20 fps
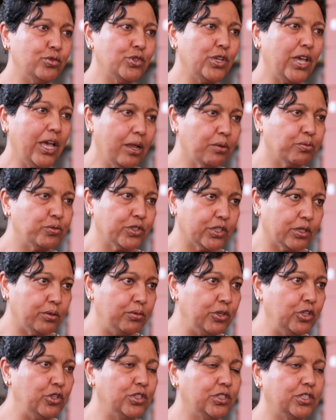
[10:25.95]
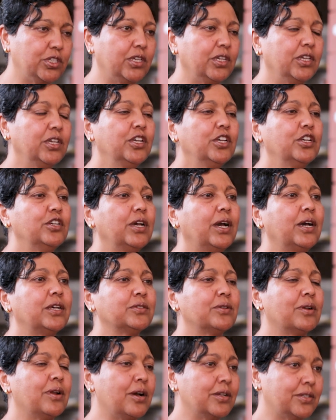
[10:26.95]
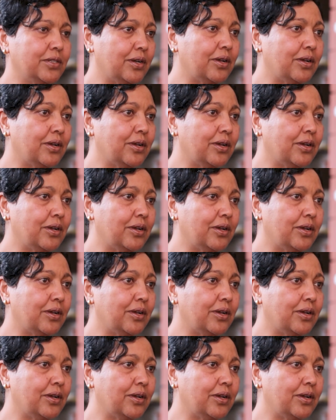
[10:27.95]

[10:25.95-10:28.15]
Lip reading: help the community at